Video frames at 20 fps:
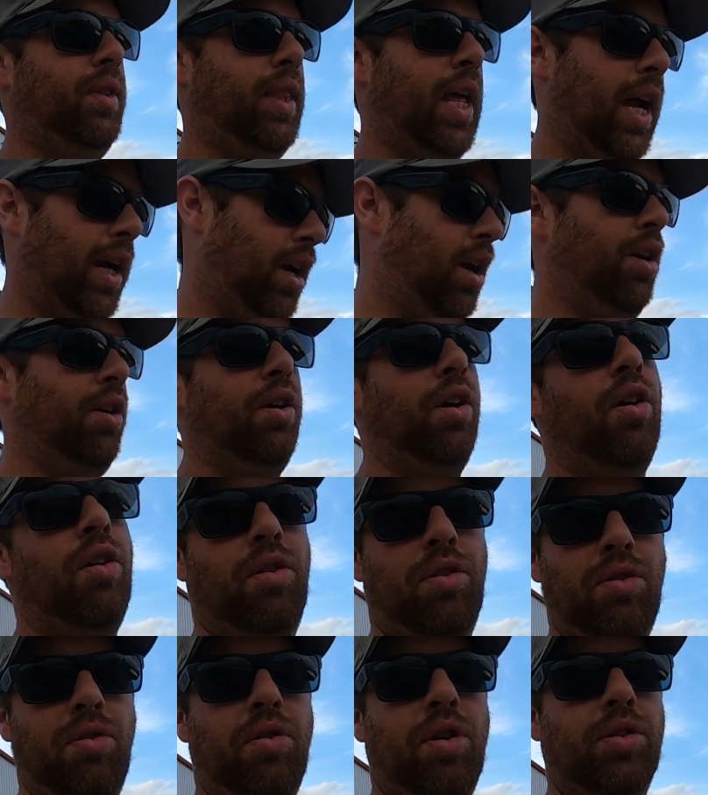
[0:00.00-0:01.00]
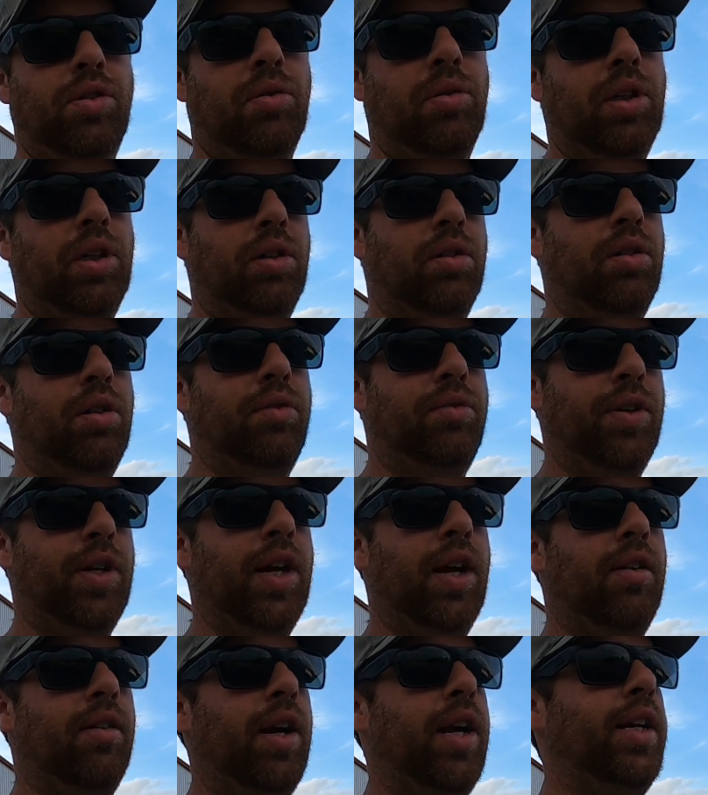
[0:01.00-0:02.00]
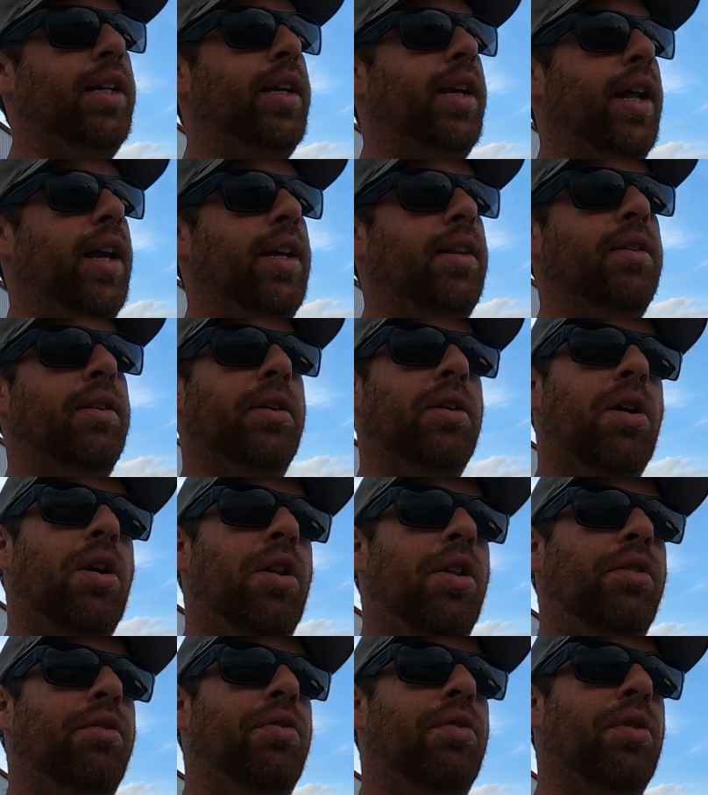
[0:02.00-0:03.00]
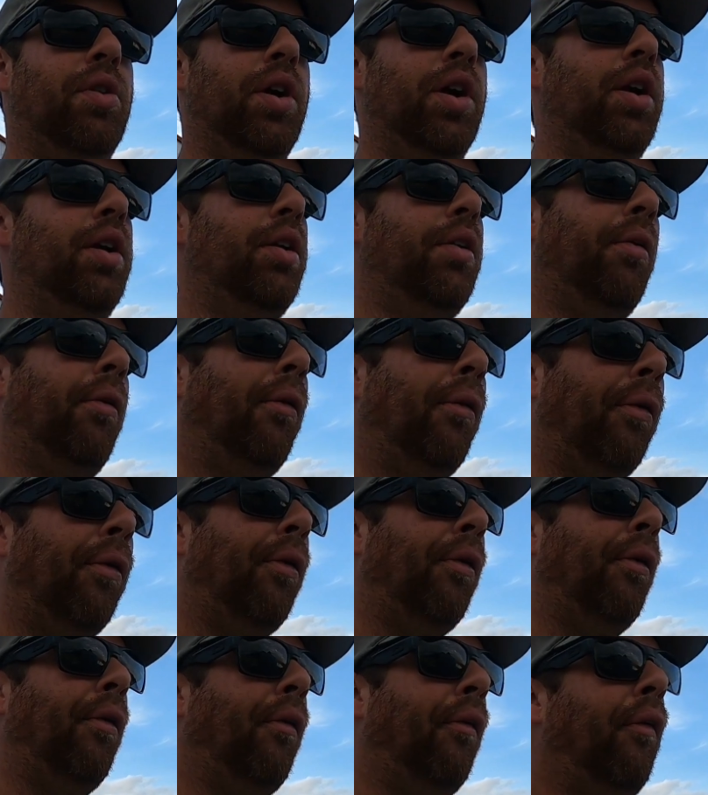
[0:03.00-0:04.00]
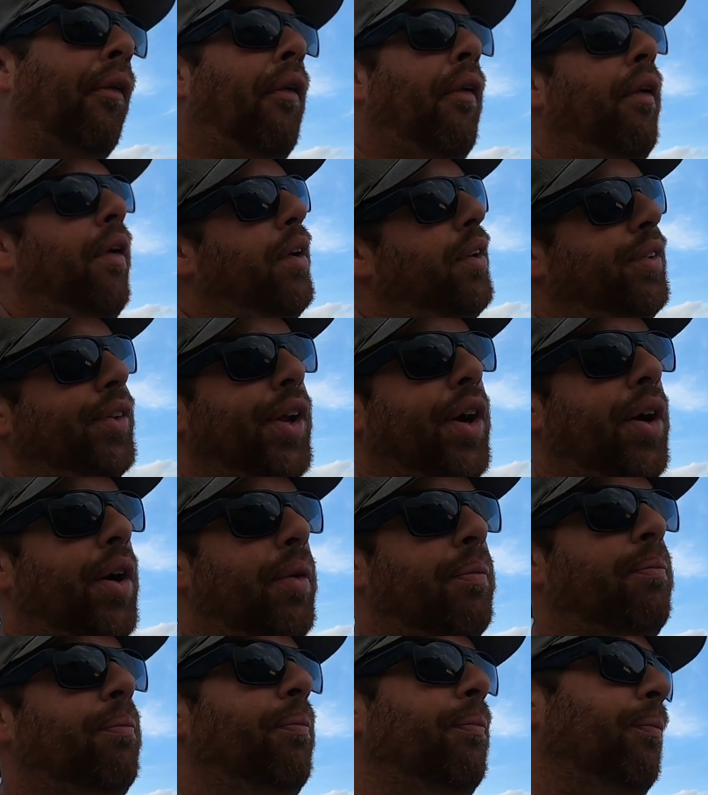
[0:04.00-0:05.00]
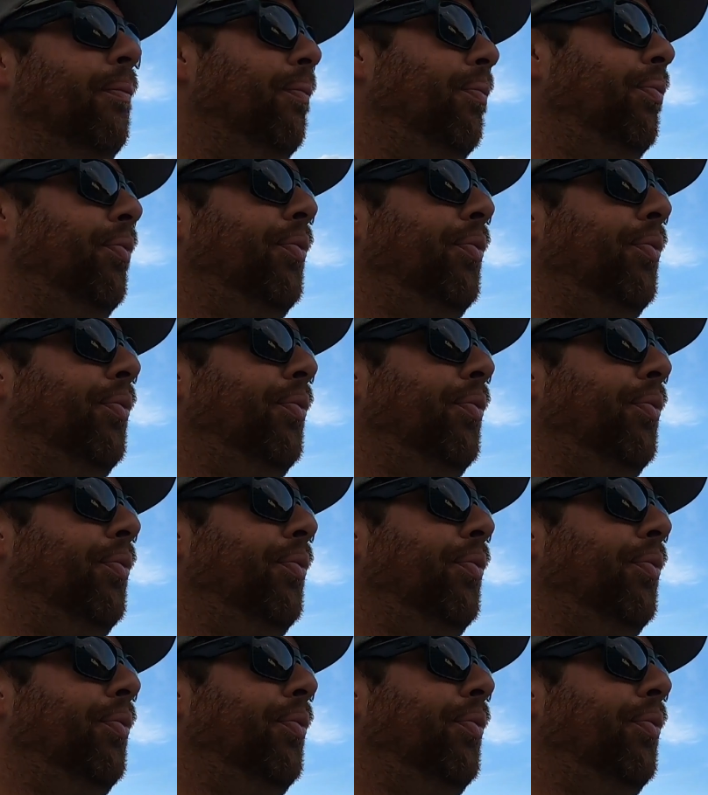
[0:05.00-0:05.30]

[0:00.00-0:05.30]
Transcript: that can all go out the window if we get rain tonight. They're calling for it. Some